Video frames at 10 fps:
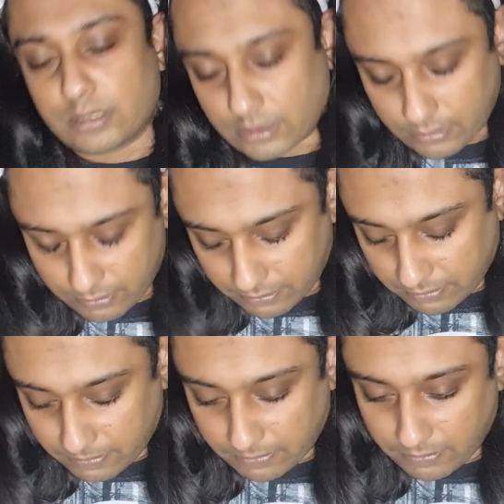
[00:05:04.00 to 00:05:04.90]
does
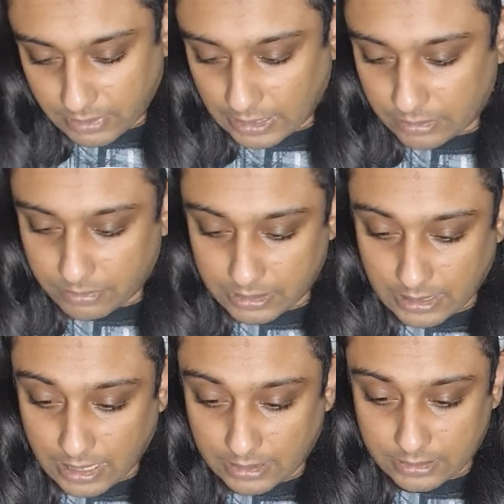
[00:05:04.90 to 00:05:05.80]
things with his
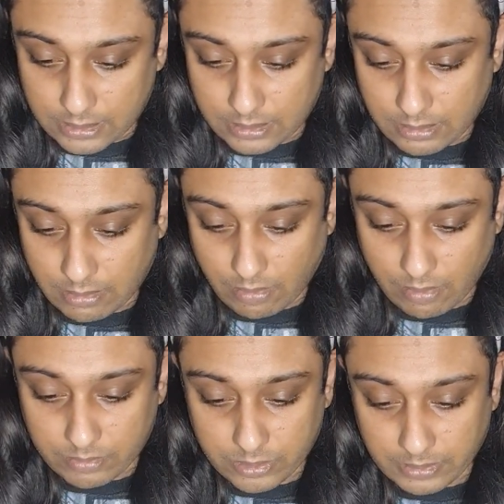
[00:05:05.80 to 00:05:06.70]
hands like
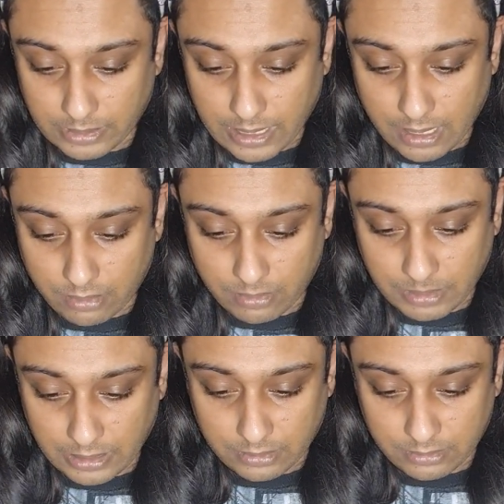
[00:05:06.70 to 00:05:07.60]
I'm doing now. I
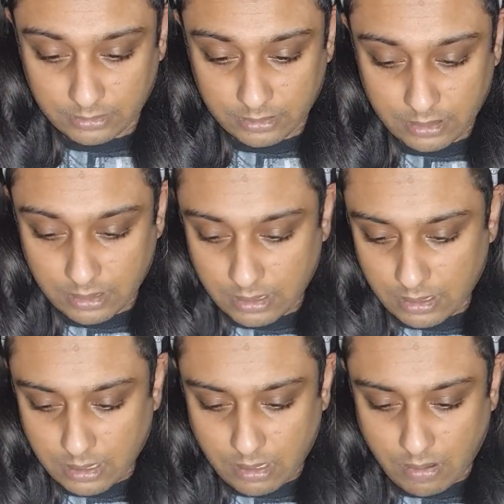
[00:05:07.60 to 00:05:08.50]
mean,
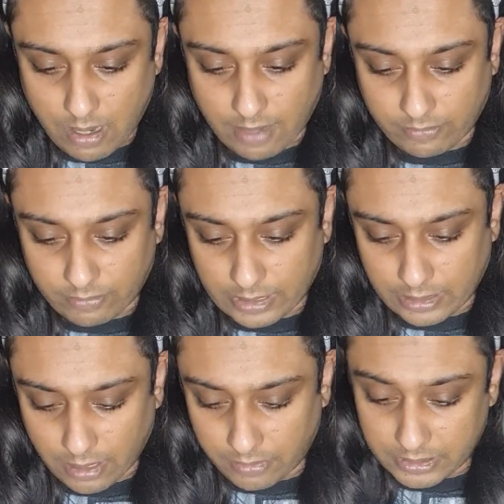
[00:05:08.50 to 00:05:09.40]
I haven't
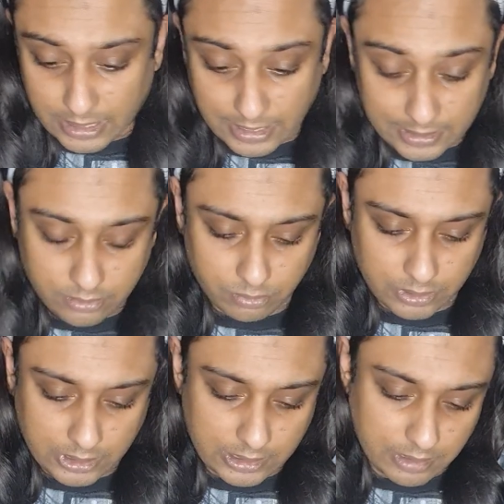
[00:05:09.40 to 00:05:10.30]
really noticed his
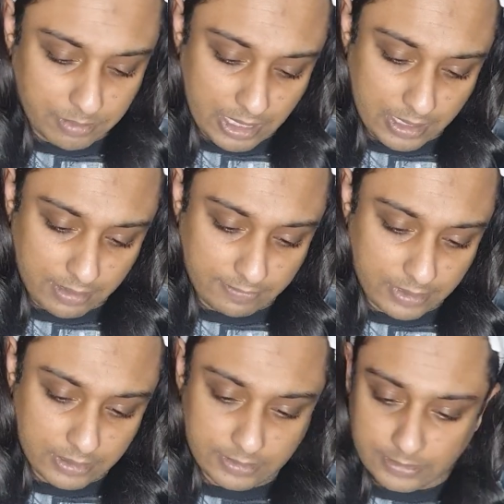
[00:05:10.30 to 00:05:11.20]
autistic
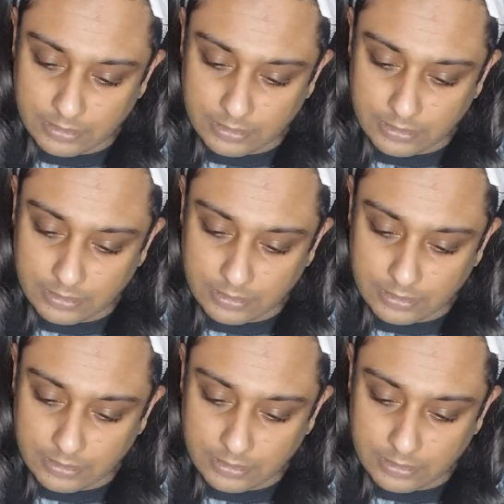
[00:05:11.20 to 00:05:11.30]
behaviour,